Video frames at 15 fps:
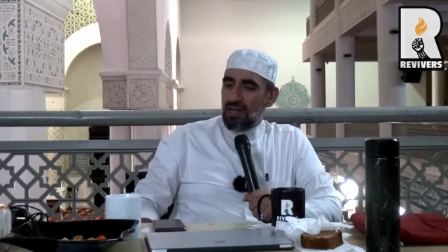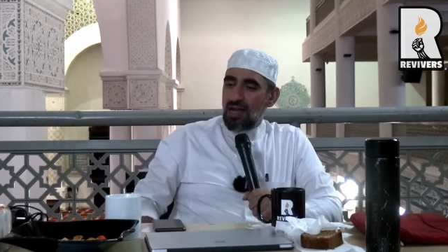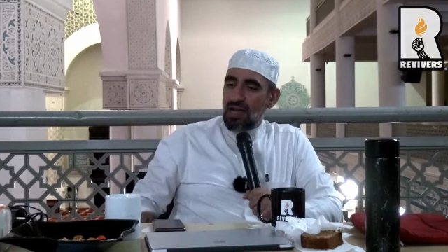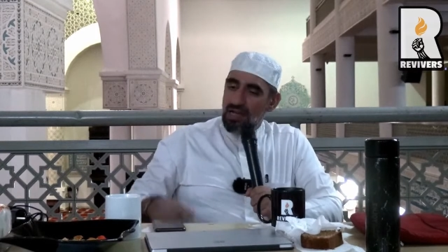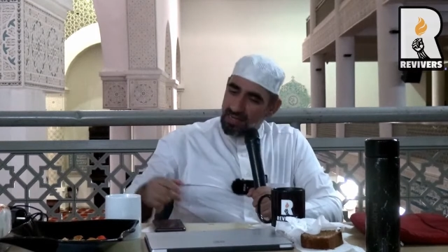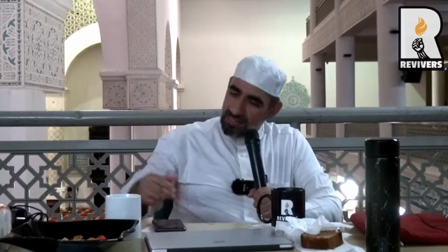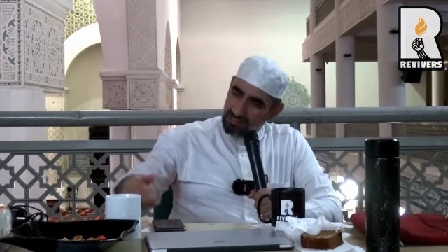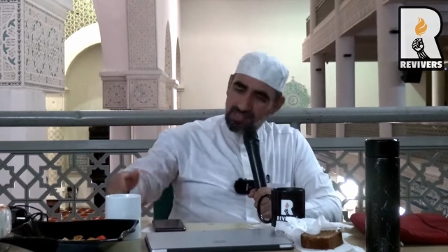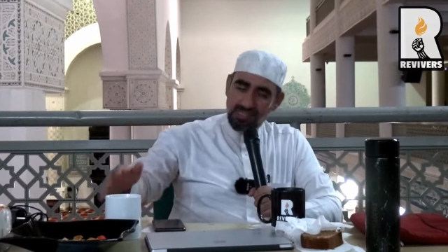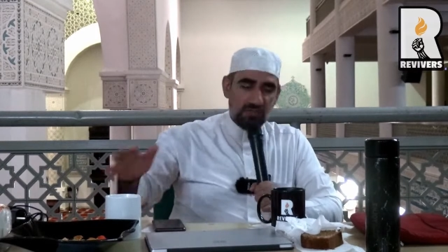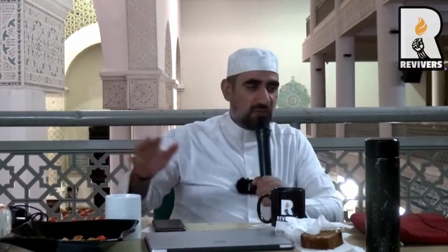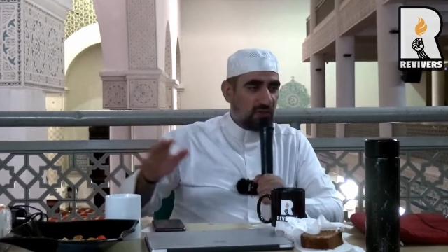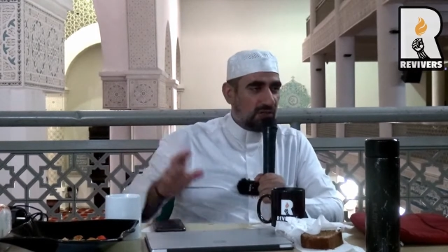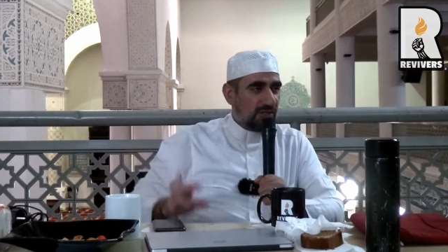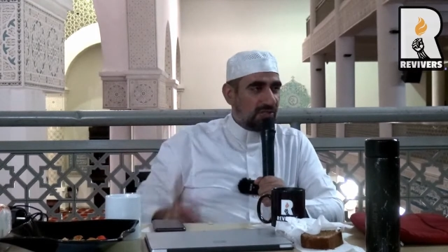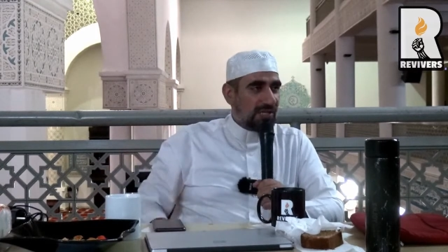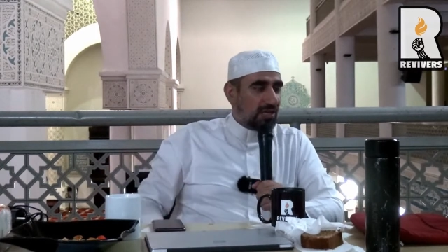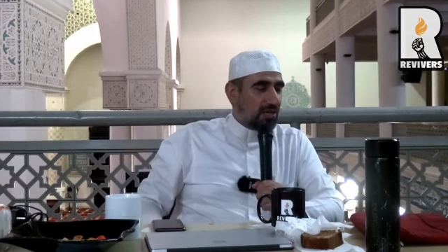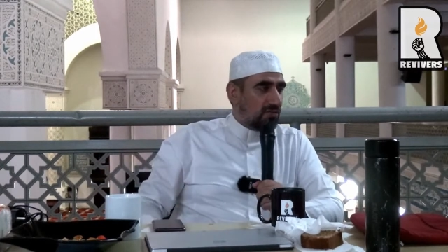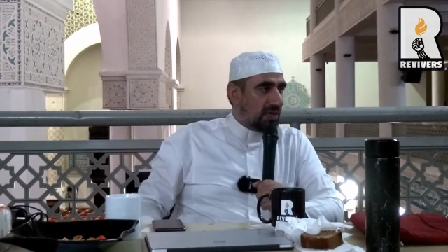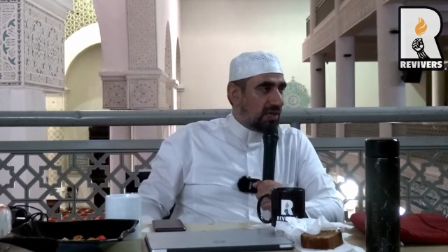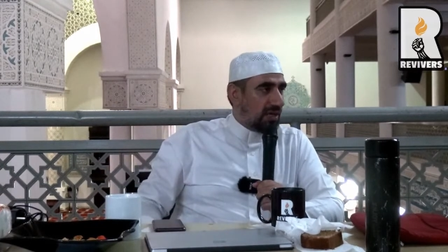It is for the
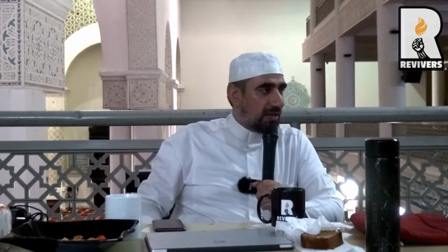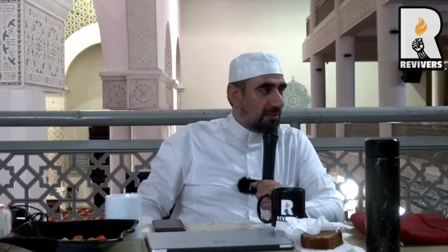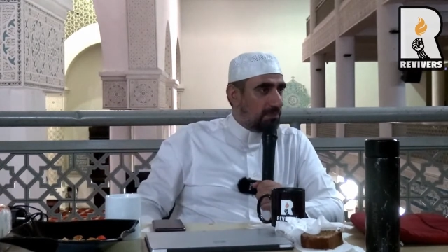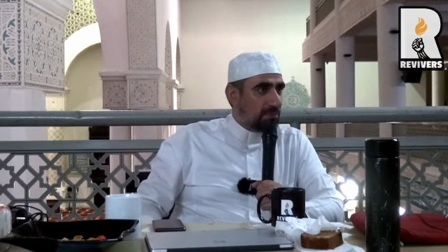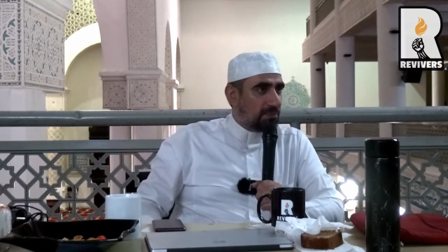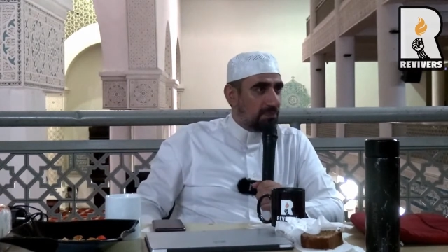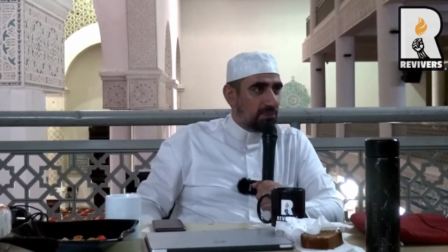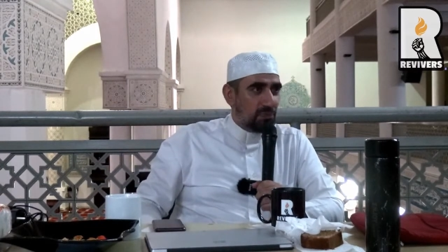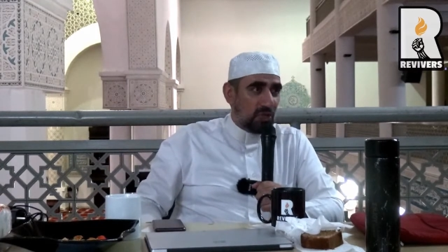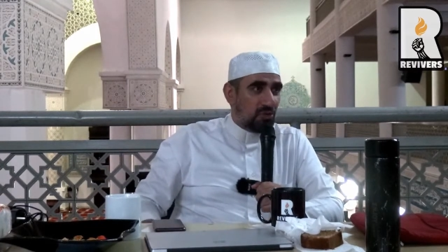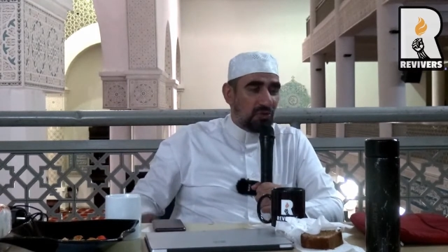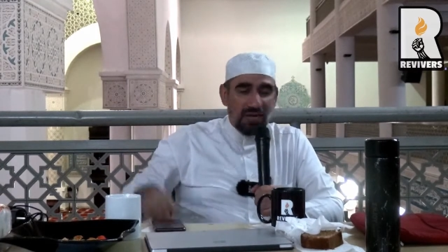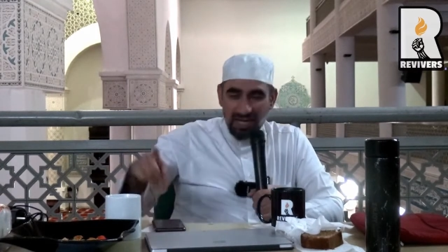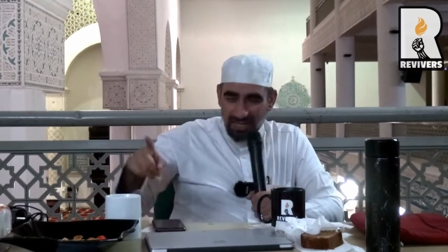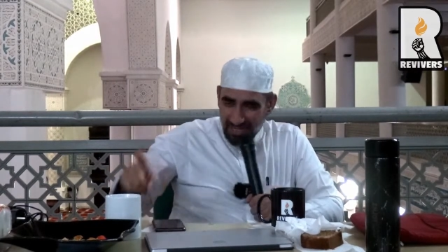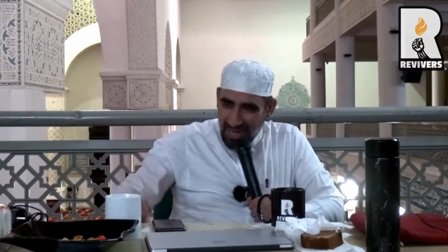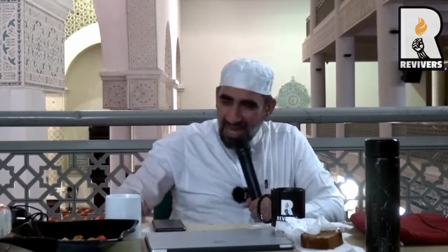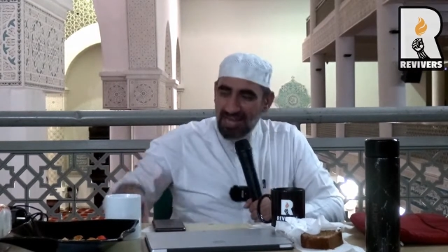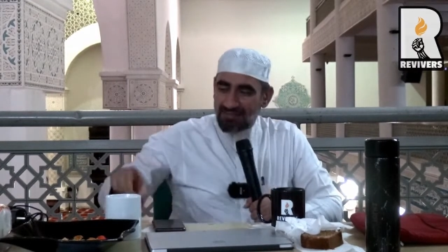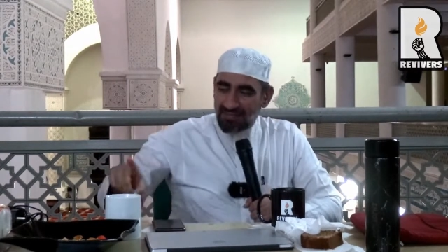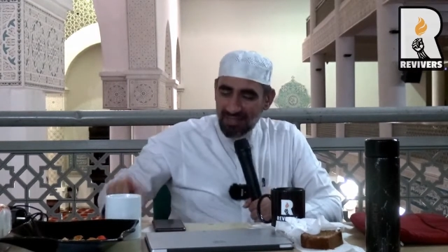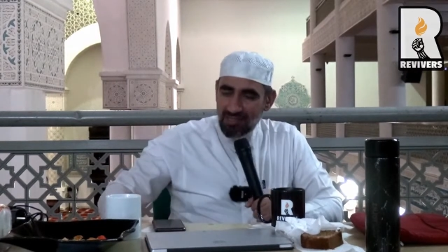sake of Allah. No.
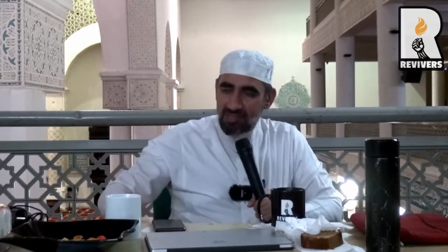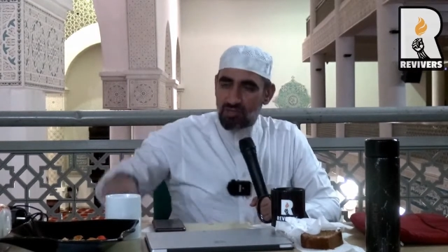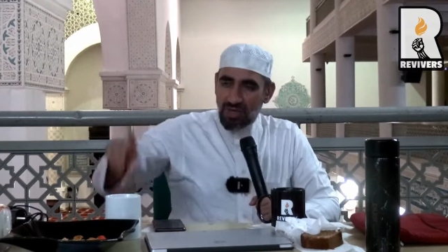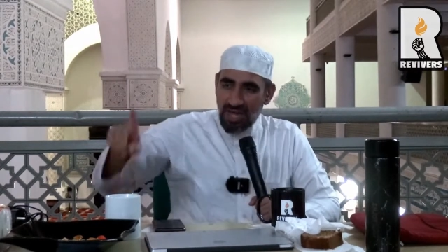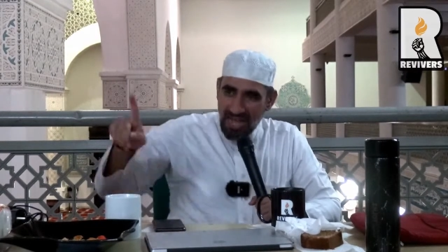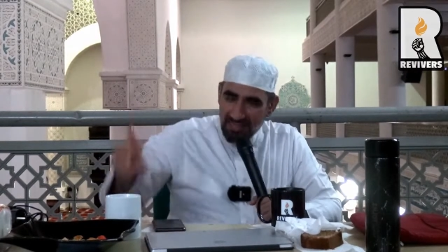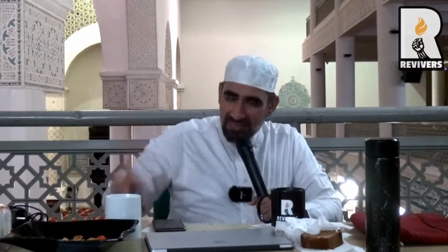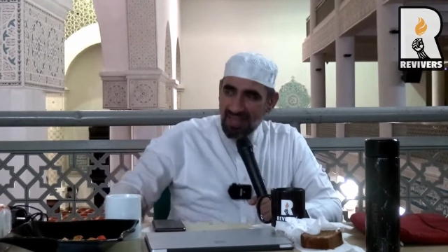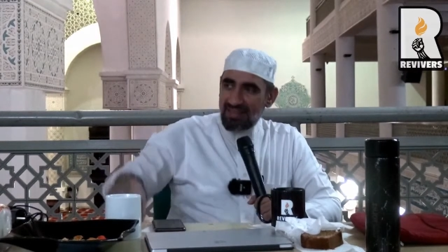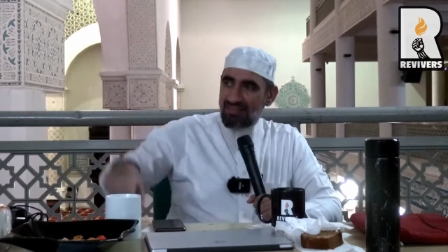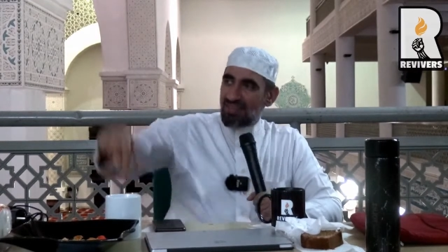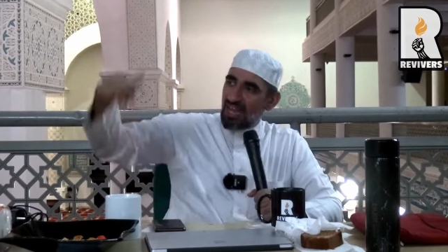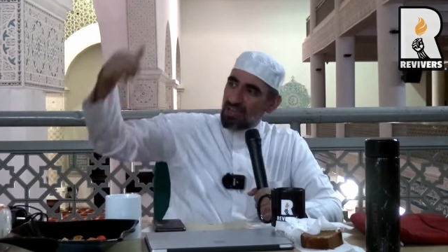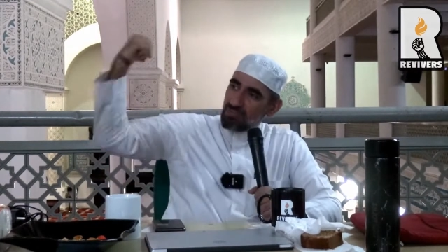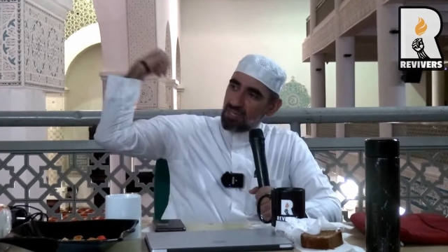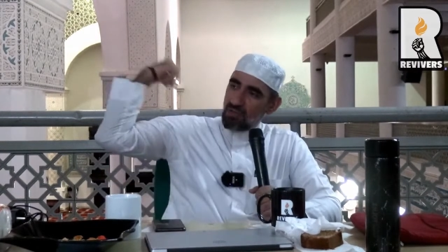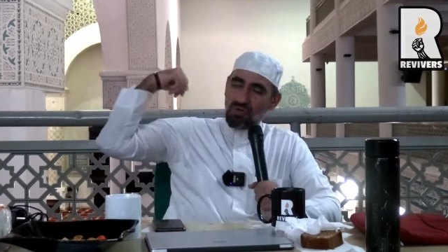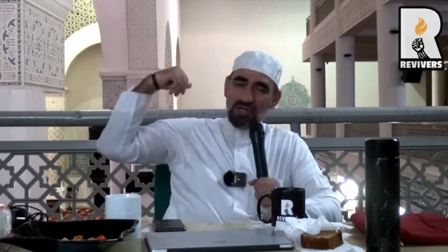Allah tells you at that time he